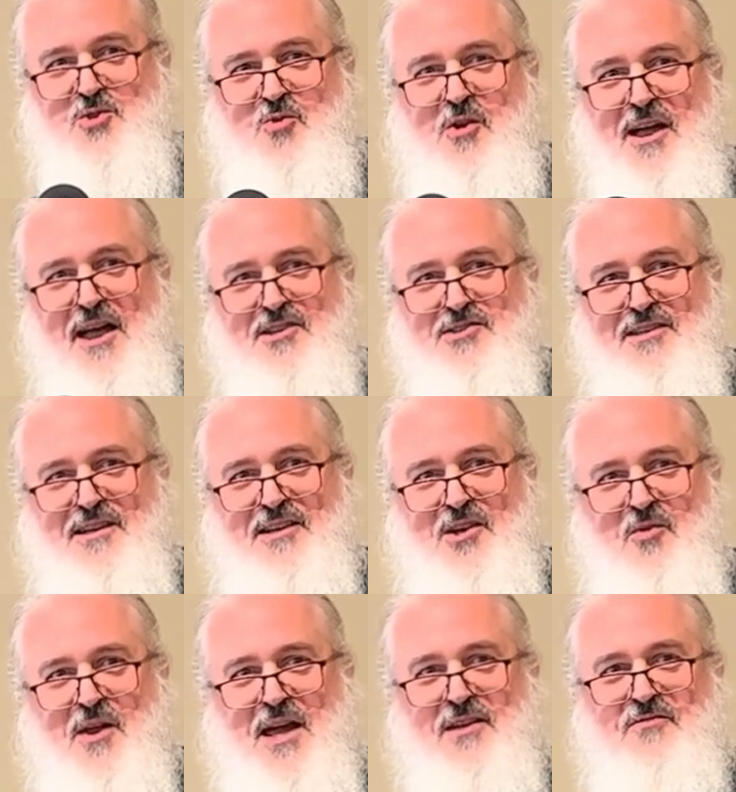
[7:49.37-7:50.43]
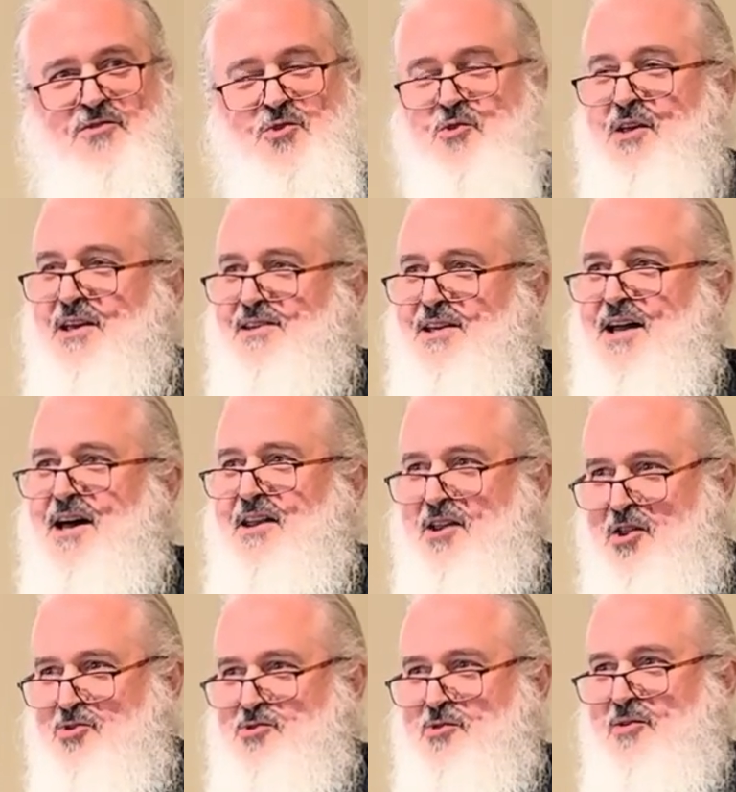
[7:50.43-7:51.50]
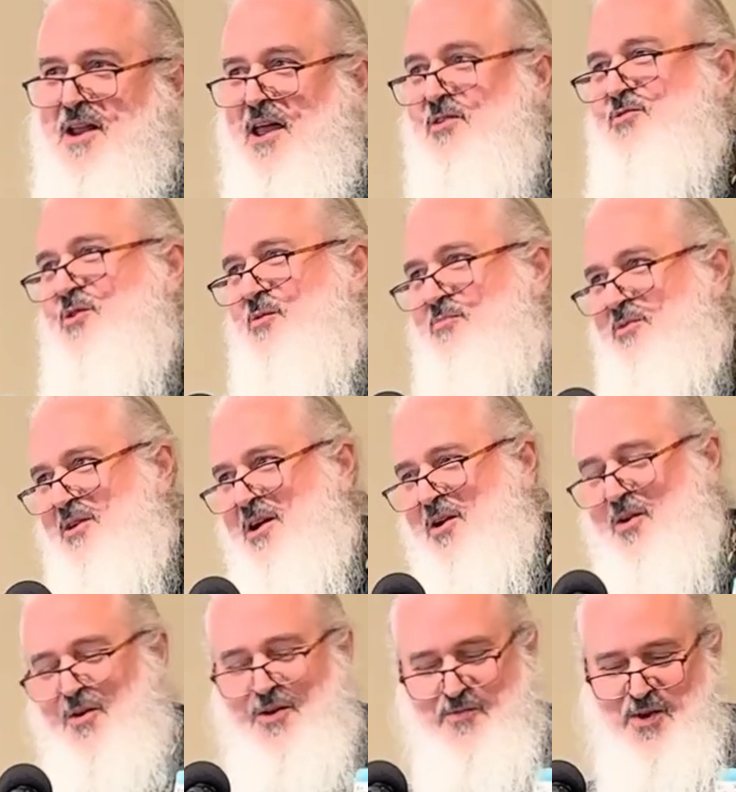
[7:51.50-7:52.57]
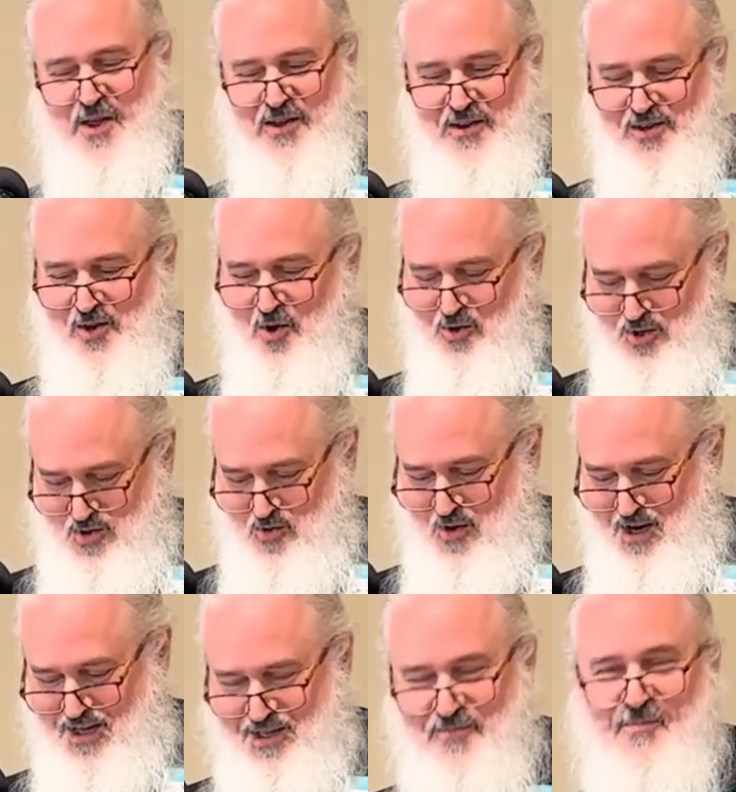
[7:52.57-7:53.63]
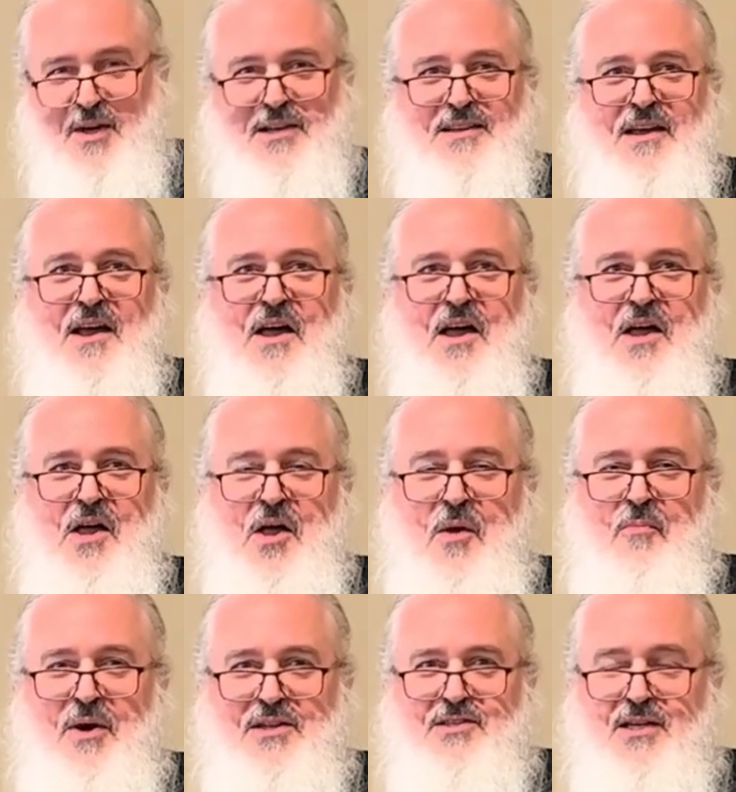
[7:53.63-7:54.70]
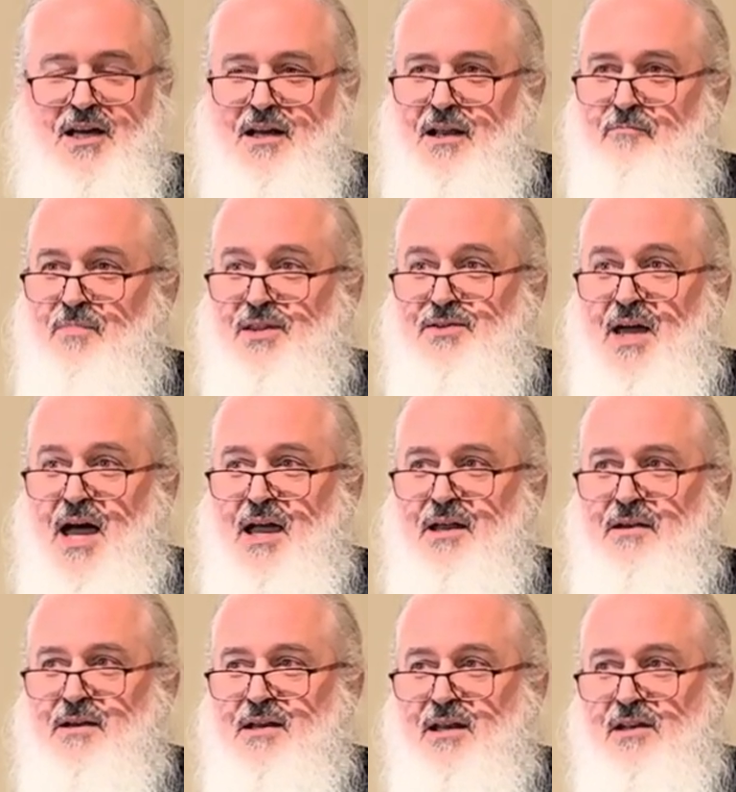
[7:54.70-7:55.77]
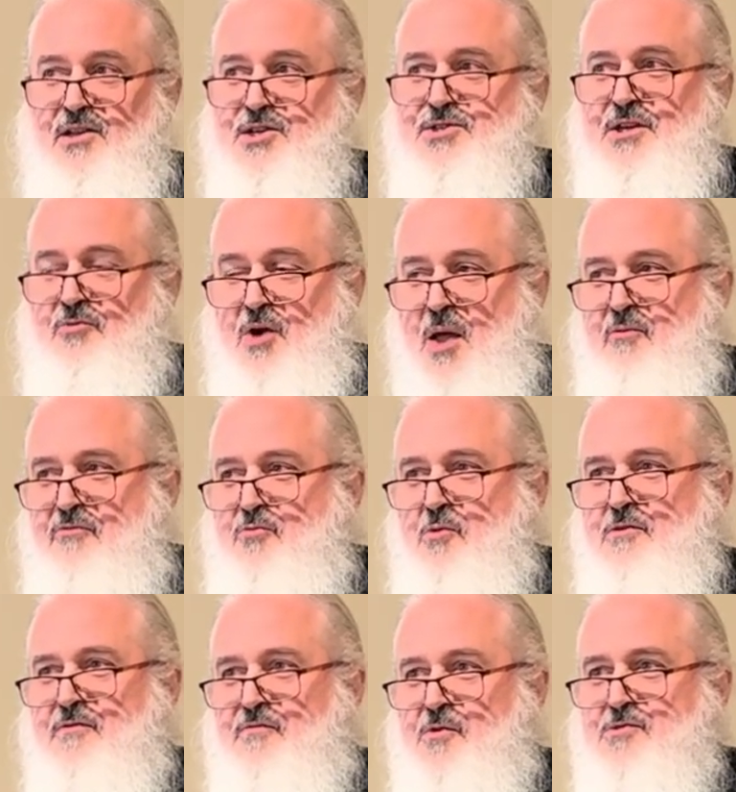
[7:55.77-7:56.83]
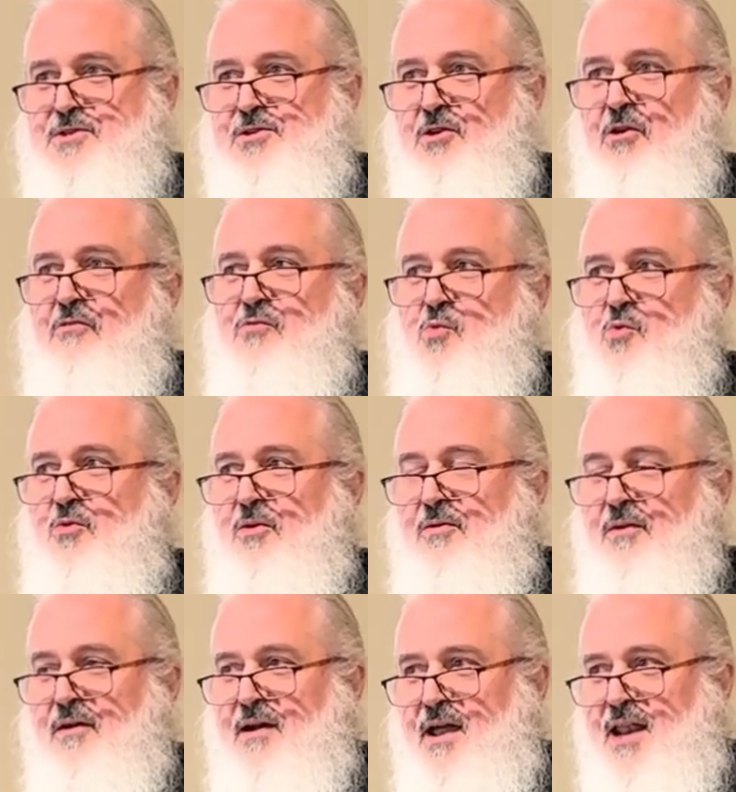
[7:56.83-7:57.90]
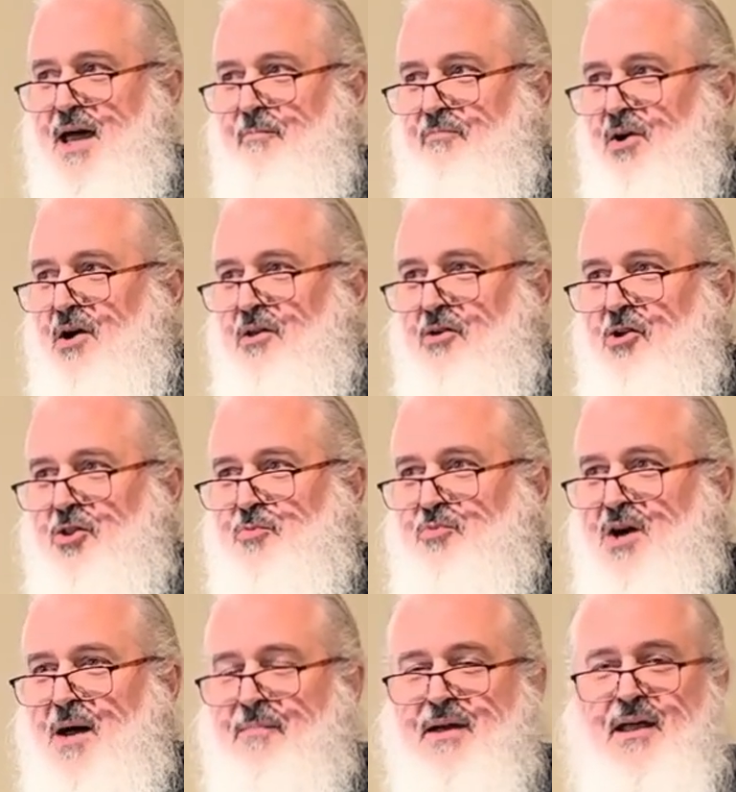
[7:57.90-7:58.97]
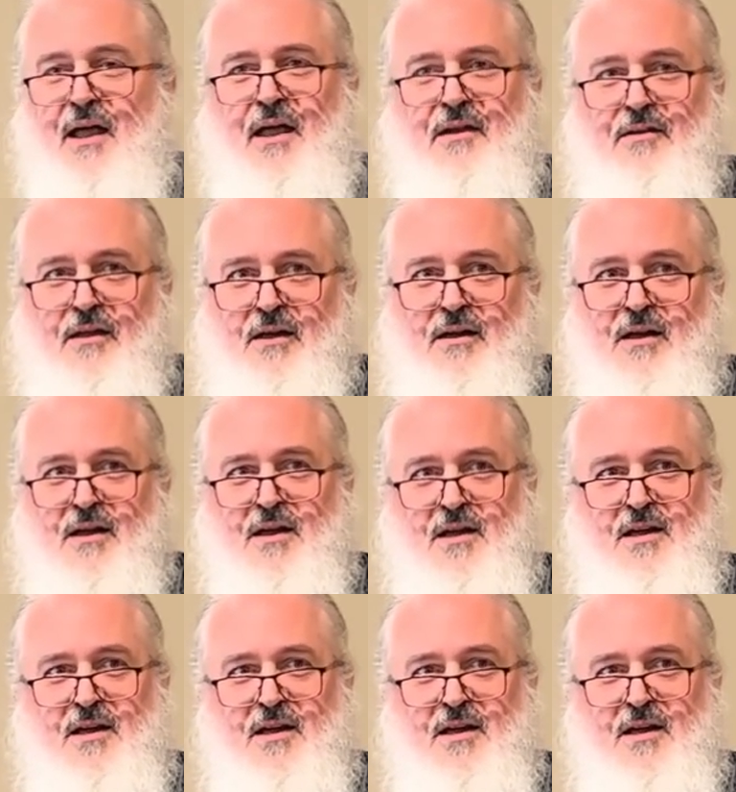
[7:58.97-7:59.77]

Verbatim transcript: story. I actually didn't go active duty because I got injured. Answered prayer. Yeah, long story. But but, uh, but I enlisted right before the first Gulf War, and I bought all the propaganda